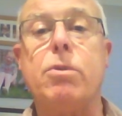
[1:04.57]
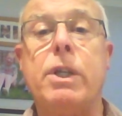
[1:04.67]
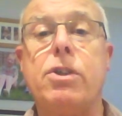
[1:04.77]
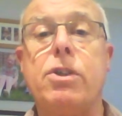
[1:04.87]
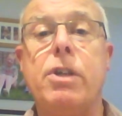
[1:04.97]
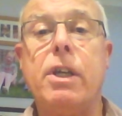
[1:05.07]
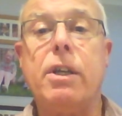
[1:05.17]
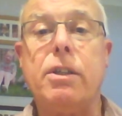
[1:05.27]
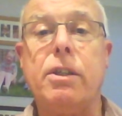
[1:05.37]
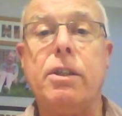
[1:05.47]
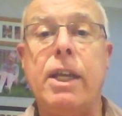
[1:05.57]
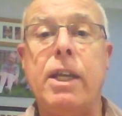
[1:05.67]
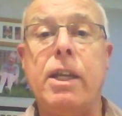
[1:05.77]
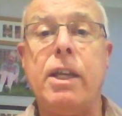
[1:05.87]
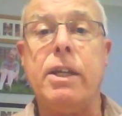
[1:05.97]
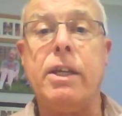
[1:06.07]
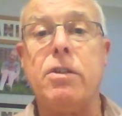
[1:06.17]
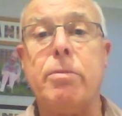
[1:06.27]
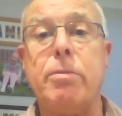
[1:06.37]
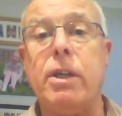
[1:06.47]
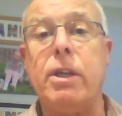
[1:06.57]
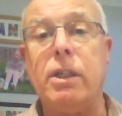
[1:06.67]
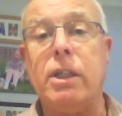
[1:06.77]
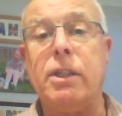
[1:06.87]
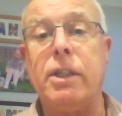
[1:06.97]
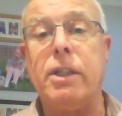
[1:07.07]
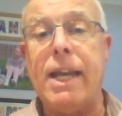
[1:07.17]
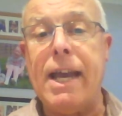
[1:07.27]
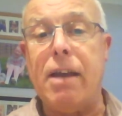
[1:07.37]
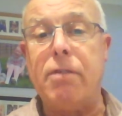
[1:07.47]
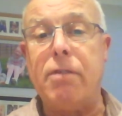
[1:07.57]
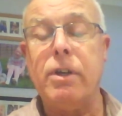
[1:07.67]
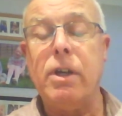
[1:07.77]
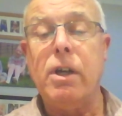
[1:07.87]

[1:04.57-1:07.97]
which they exhibit and they have.